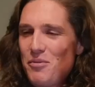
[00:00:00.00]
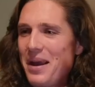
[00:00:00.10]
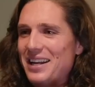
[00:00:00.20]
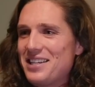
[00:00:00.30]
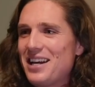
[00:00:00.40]
even
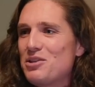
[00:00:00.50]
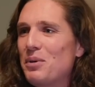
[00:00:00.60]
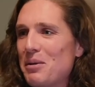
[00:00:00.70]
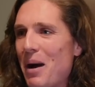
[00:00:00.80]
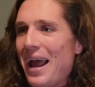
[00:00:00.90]
make any sense,
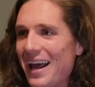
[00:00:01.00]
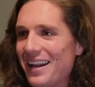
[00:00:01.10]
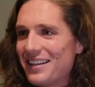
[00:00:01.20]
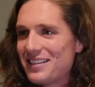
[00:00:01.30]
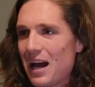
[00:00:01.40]
but in my head
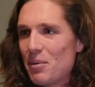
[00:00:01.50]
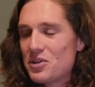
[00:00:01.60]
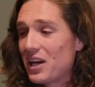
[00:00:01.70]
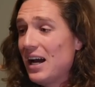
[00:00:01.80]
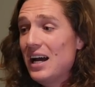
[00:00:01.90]
at the time, I
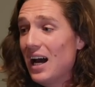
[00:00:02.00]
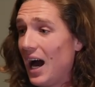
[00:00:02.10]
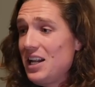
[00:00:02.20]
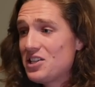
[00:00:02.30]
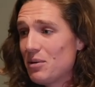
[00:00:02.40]
was like,
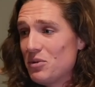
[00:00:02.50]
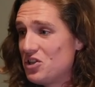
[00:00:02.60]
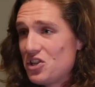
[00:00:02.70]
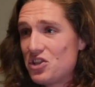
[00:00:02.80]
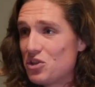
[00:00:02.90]
I need something to
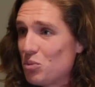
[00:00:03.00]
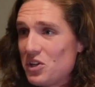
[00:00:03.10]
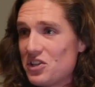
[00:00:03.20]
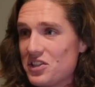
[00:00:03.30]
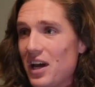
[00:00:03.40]
just
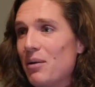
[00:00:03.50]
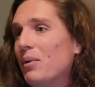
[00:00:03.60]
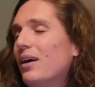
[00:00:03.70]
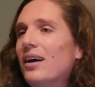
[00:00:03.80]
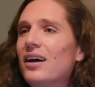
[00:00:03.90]
switch this
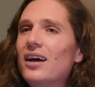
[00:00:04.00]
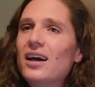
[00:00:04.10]
up. Yeah.